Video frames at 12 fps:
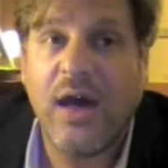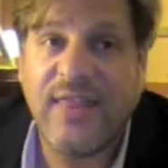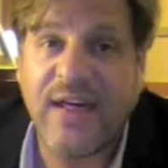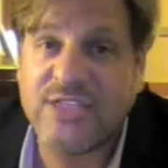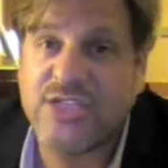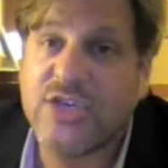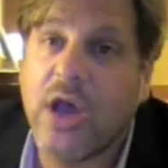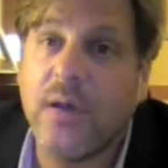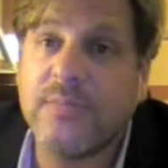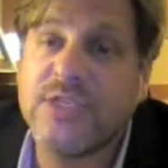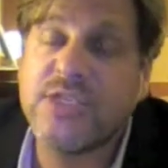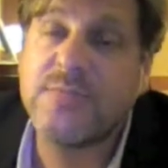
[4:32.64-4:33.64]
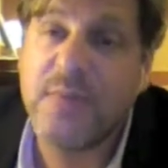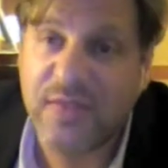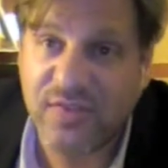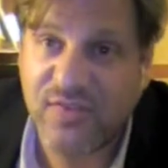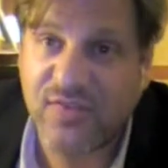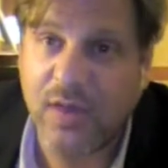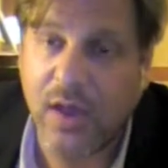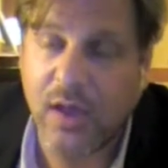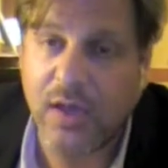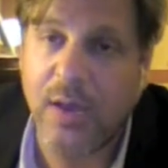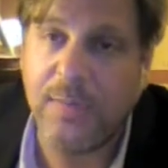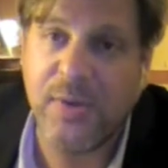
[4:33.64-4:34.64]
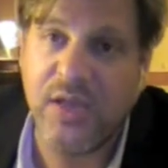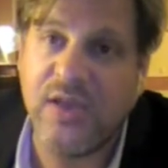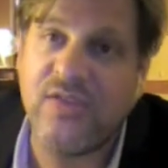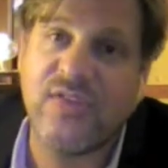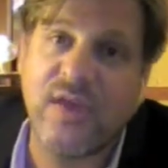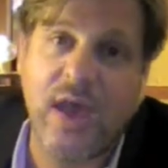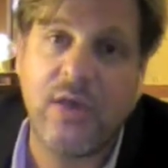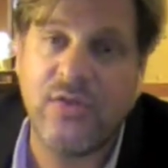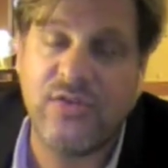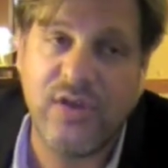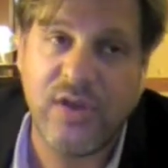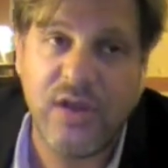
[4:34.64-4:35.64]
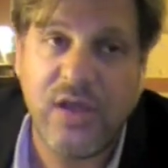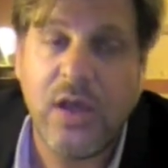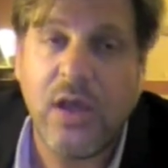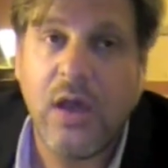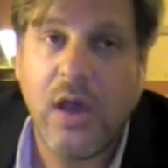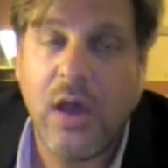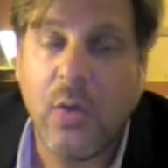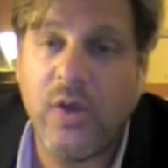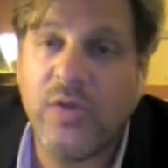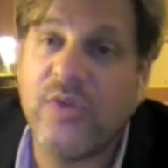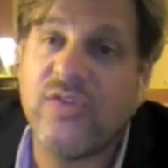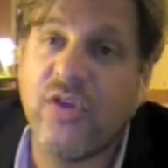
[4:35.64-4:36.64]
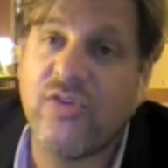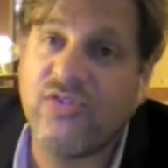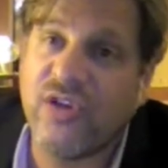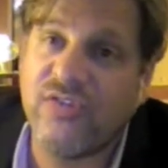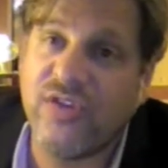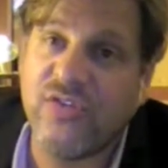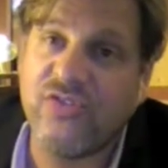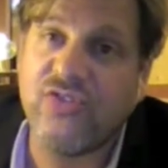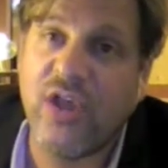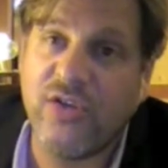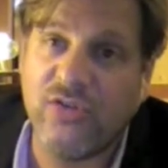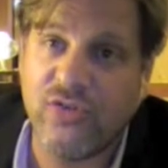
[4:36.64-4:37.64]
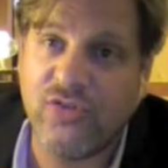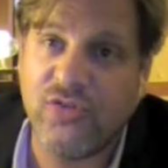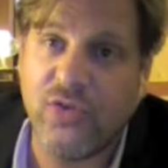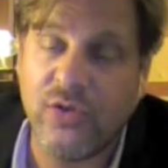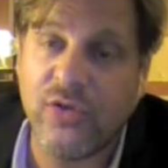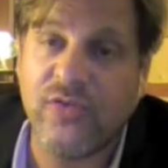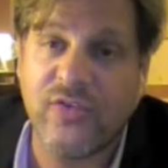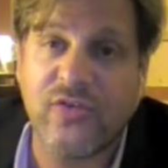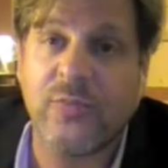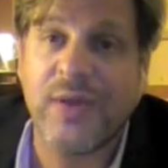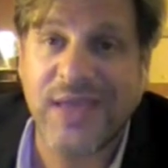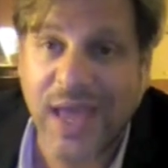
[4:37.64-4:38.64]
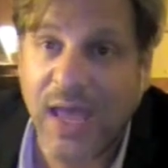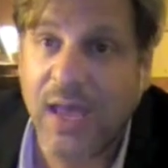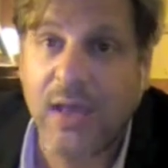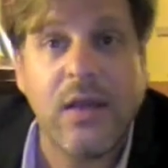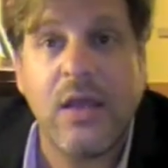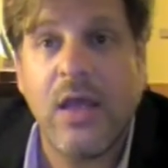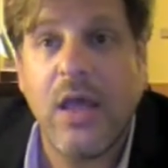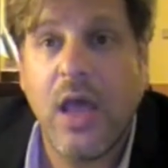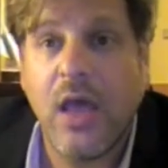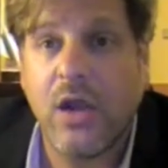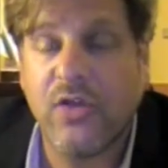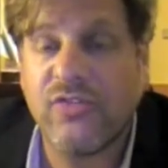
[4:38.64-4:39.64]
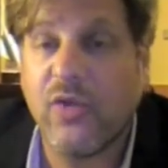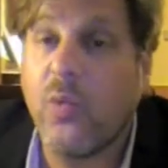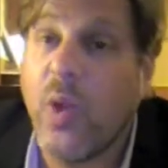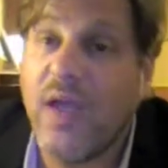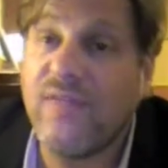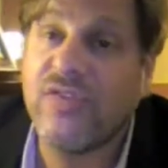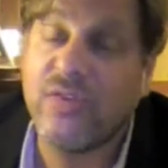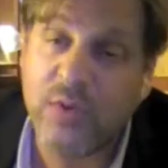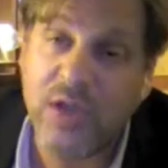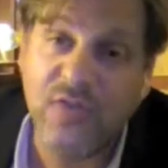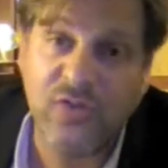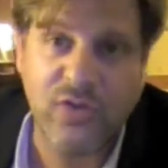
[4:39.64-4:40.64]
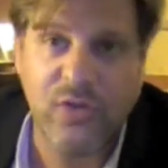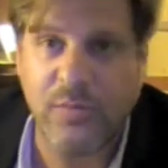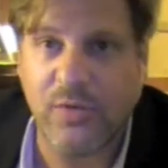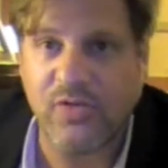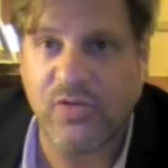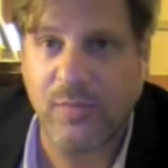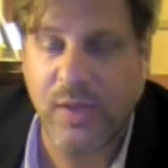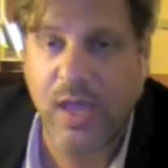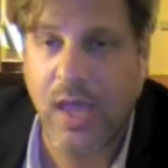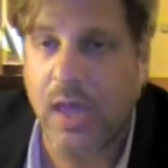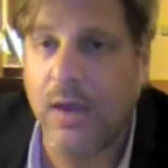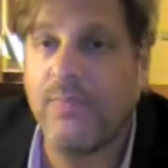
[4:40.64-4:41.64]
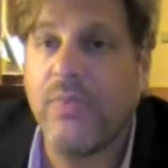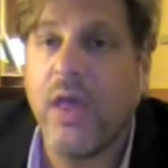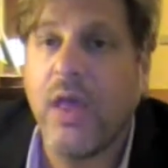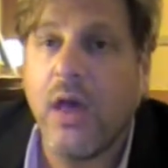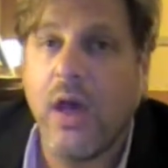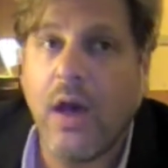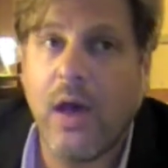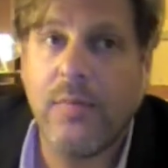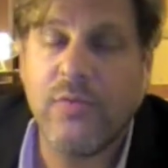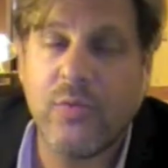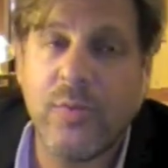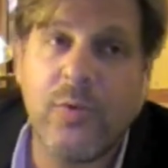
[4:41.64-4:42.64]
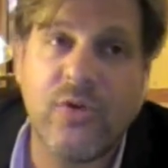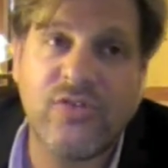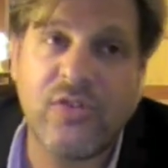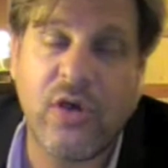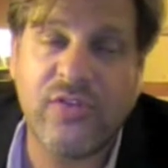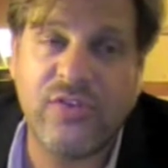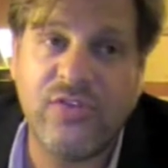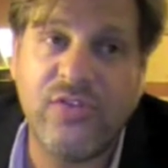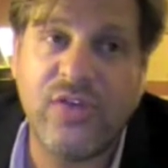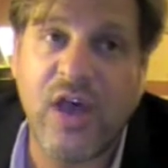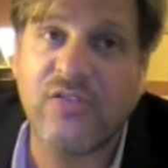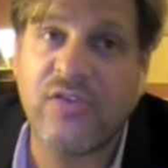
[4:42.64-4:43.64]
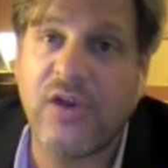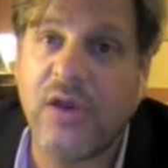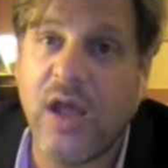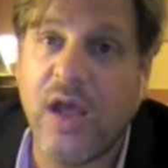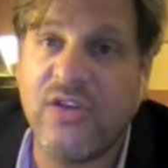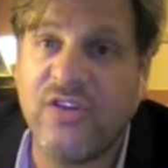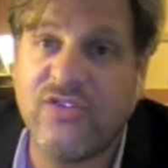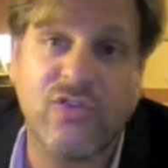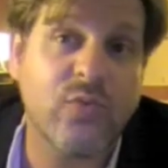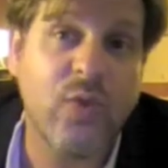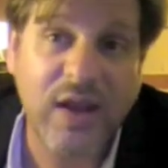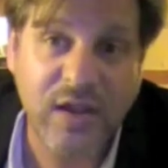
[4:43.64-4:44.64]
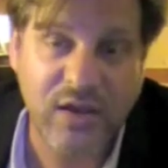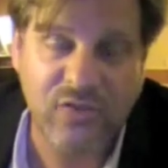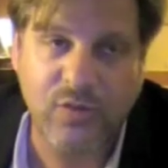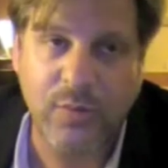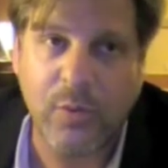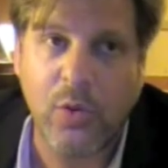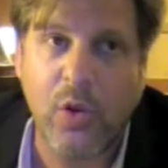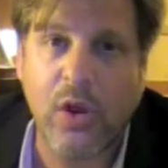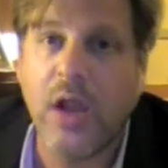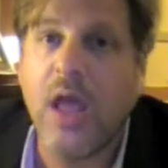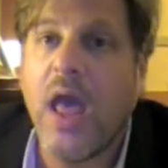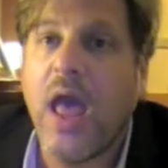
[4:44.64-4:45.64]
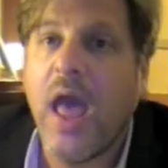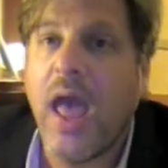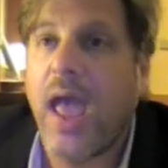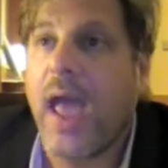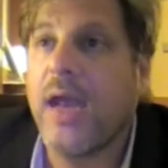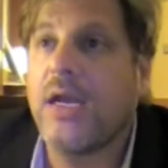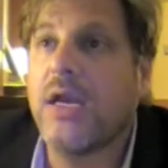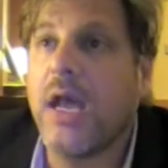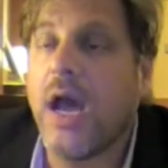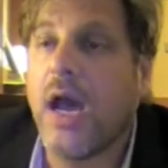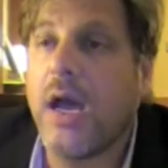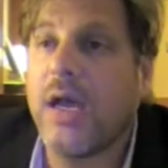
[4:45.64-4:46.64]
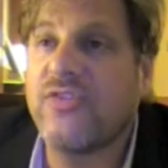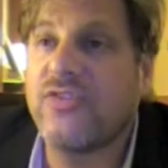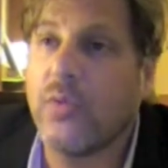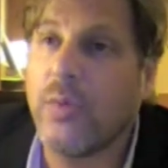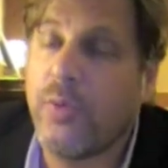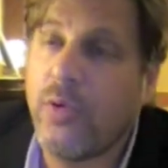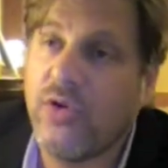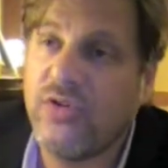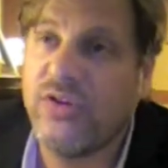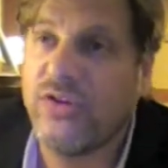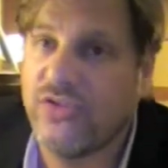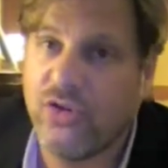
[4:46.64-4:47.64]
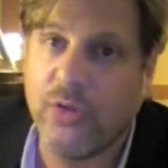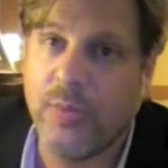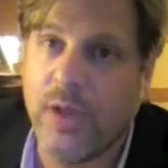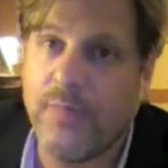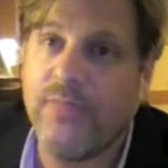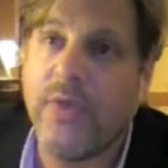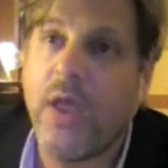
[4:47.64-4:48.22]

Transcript: That's Tom Smith's company. He's the guy who did When Did We Start Trusting Strangers for Universal McCann, and also Wave 3 for Universal McCann. The report is called the 2009 Digital Readiness Report, and it's a report to determine